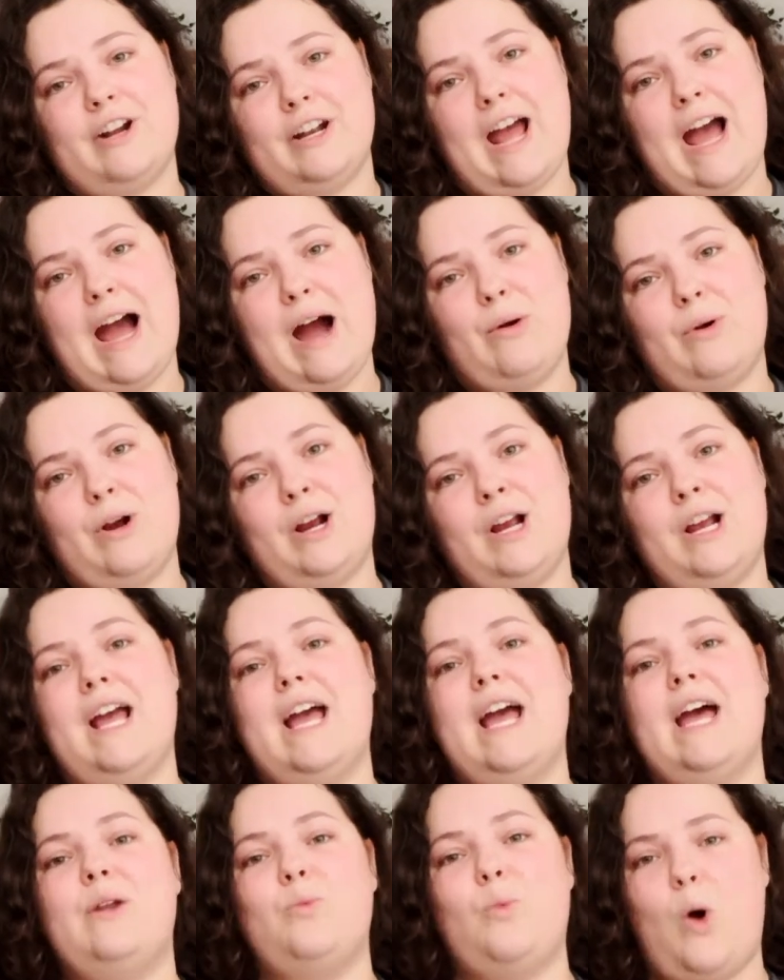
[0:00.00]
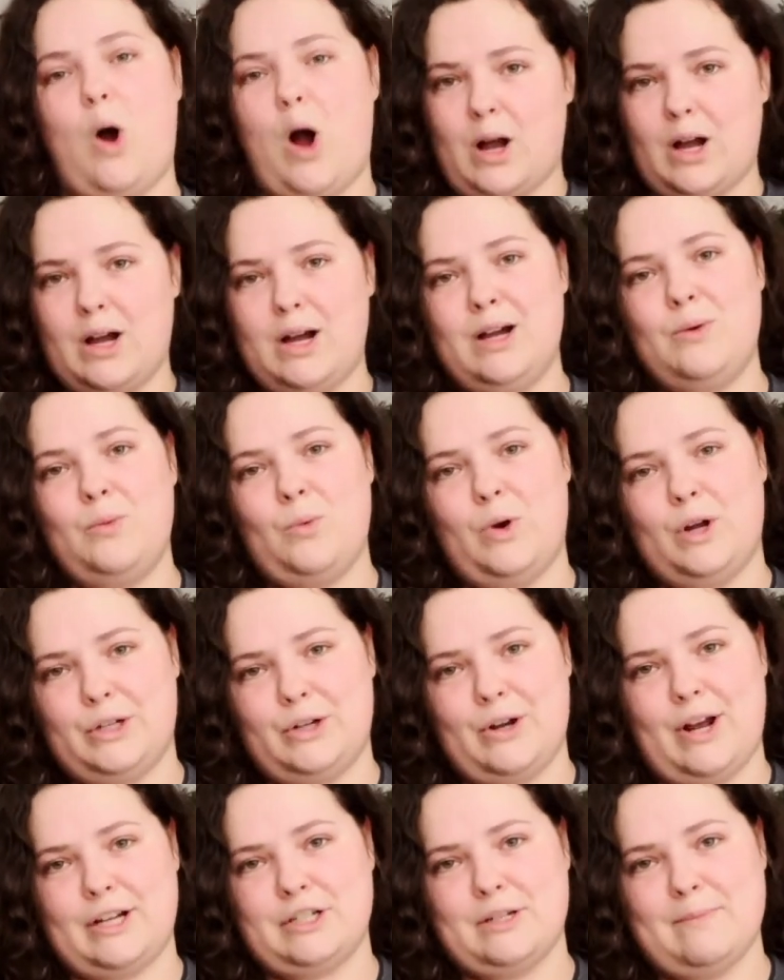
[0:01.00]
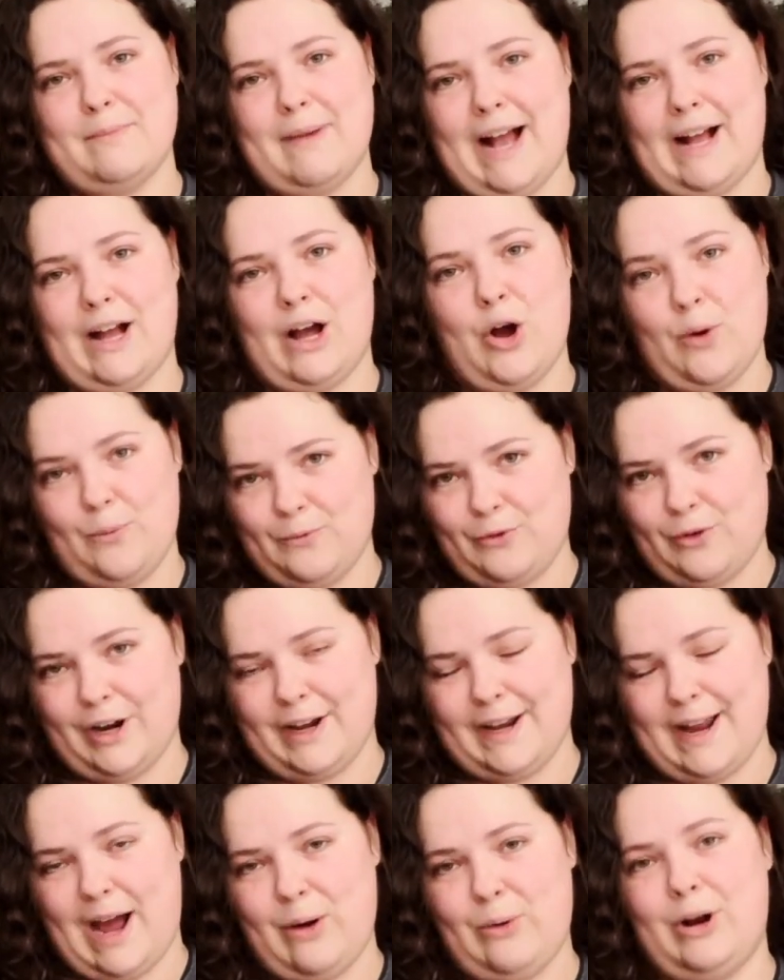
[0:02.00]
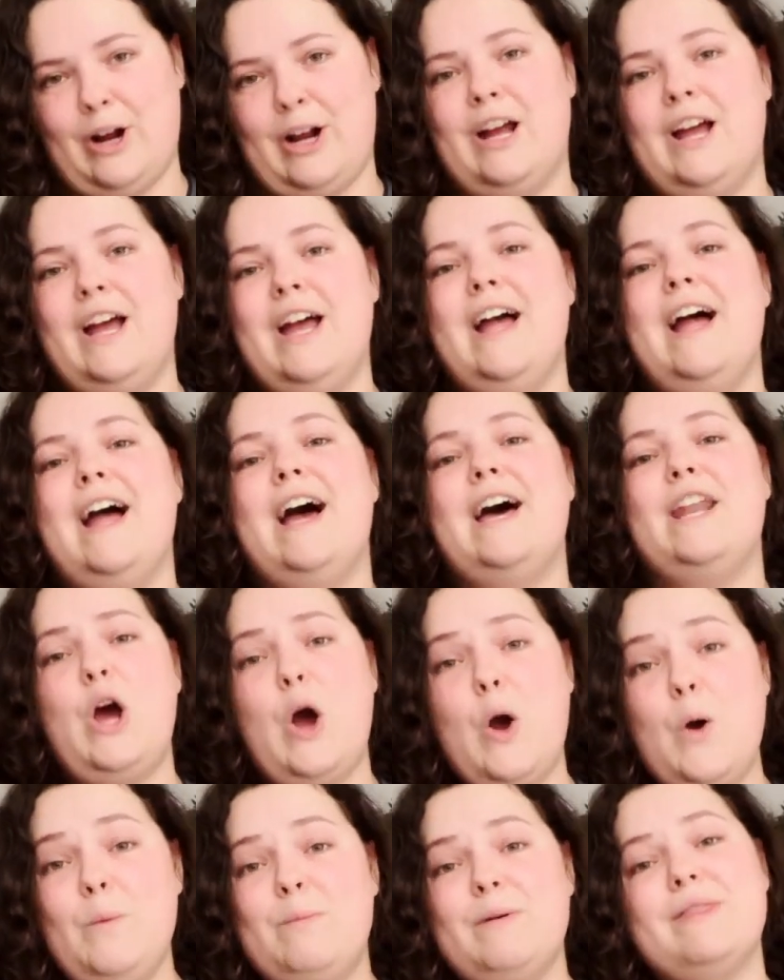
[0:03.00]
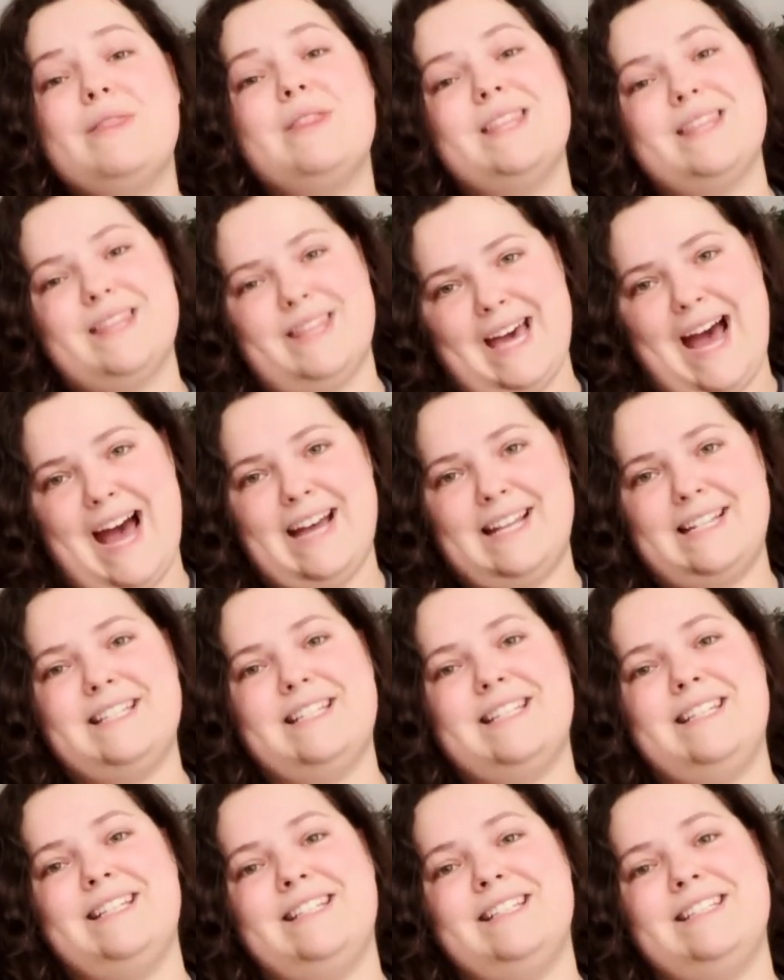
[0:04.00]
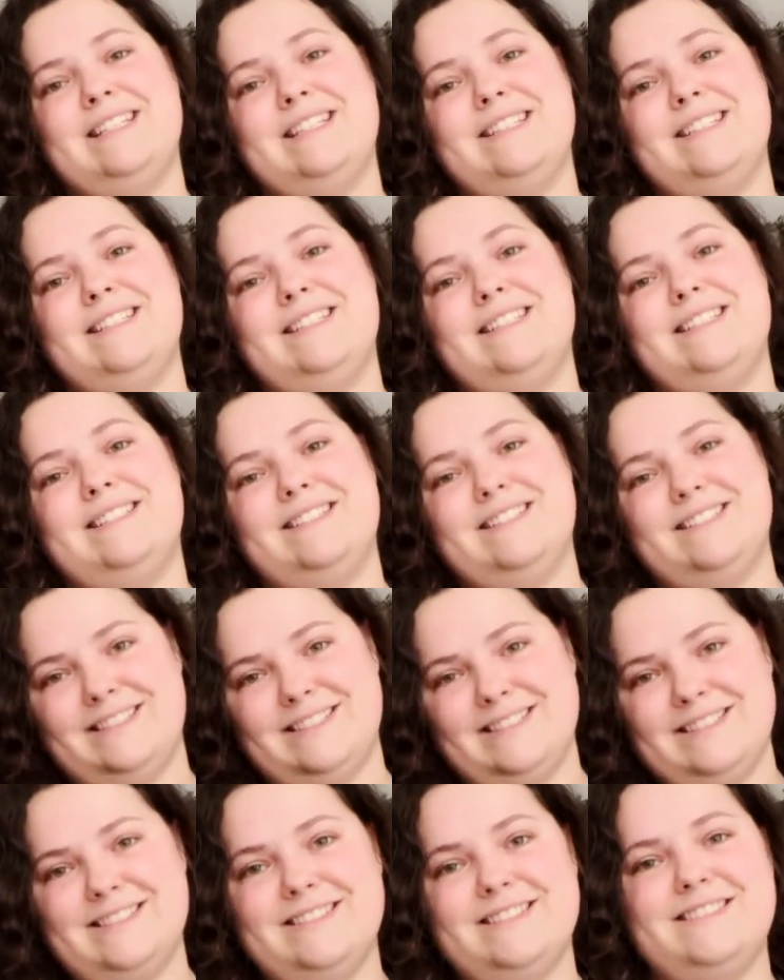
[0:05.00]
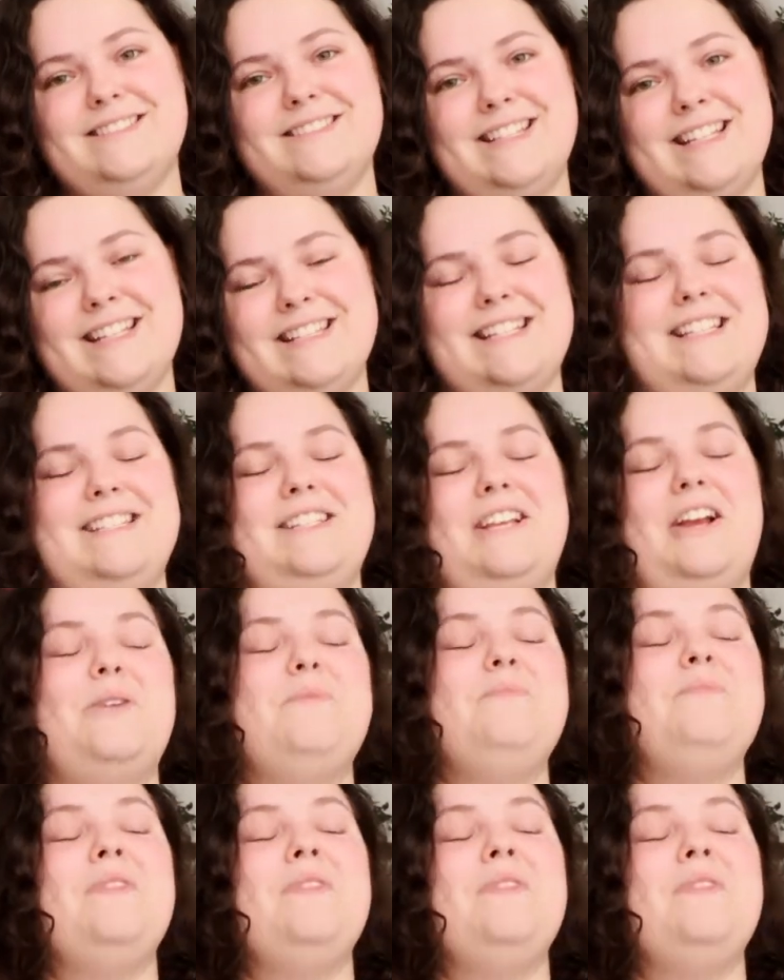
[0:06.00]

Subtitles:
an hour and walk one direction back home for an hour and hope that that is easier.